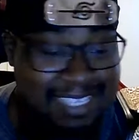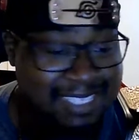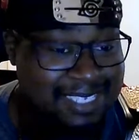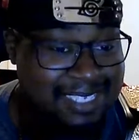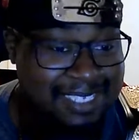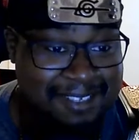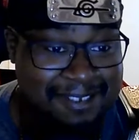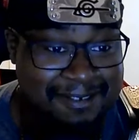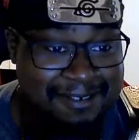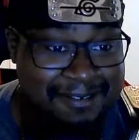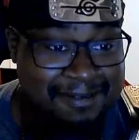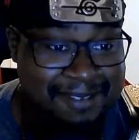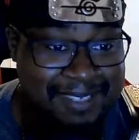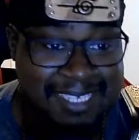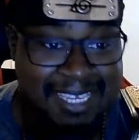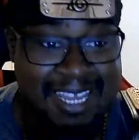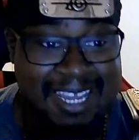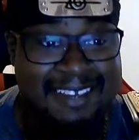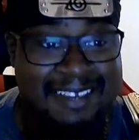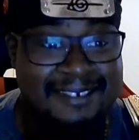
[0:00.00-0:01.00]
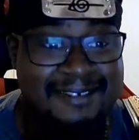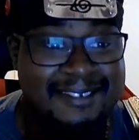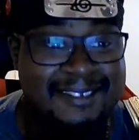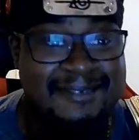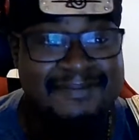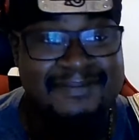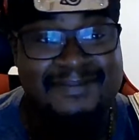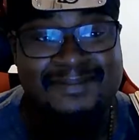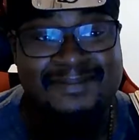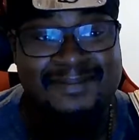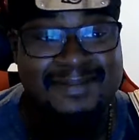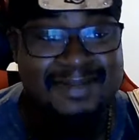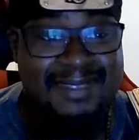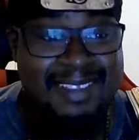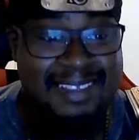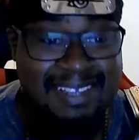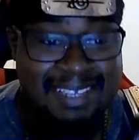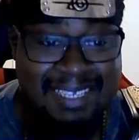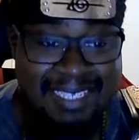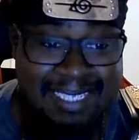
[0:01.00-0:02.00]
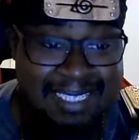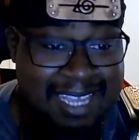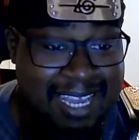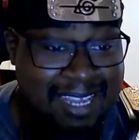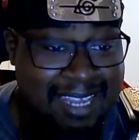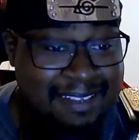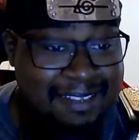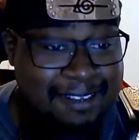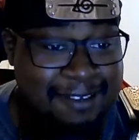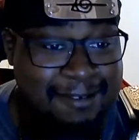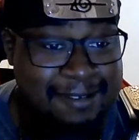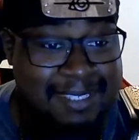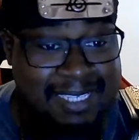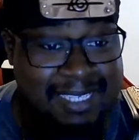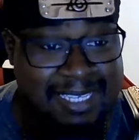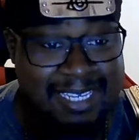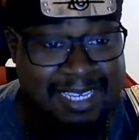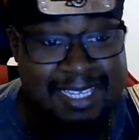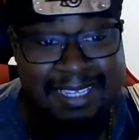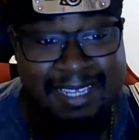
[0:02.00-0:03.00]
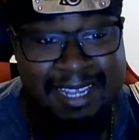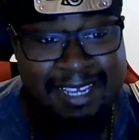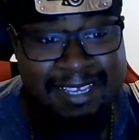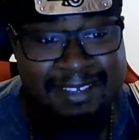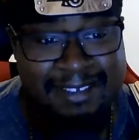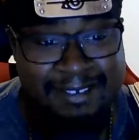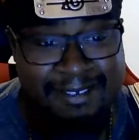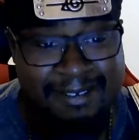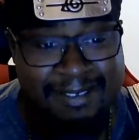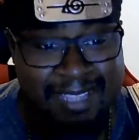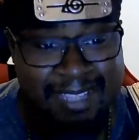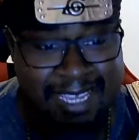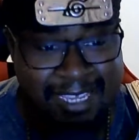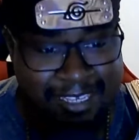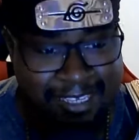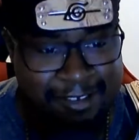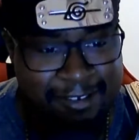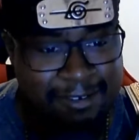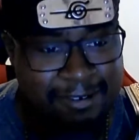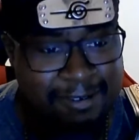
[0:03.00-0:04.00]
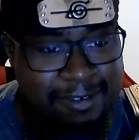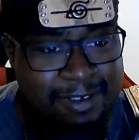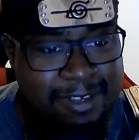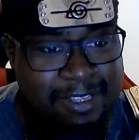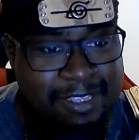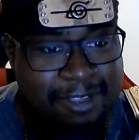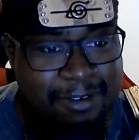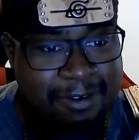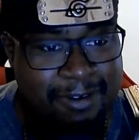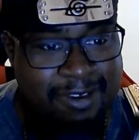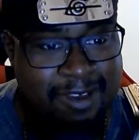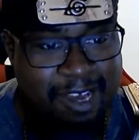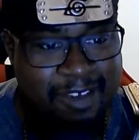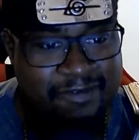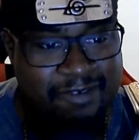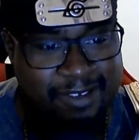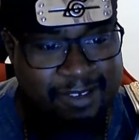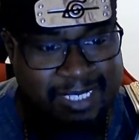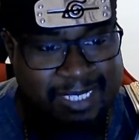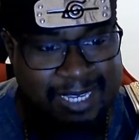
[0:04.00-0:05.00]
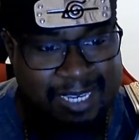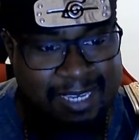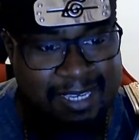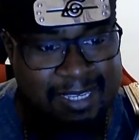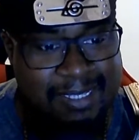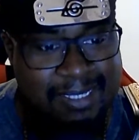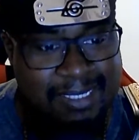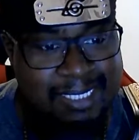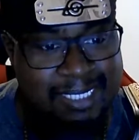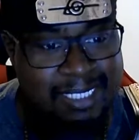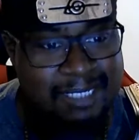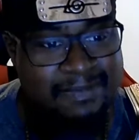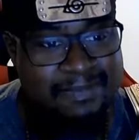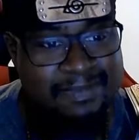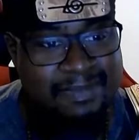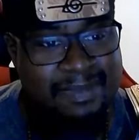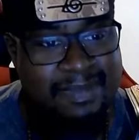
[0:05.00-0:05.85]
his own child. A snot-nosed kid like your like you throwing off your chains.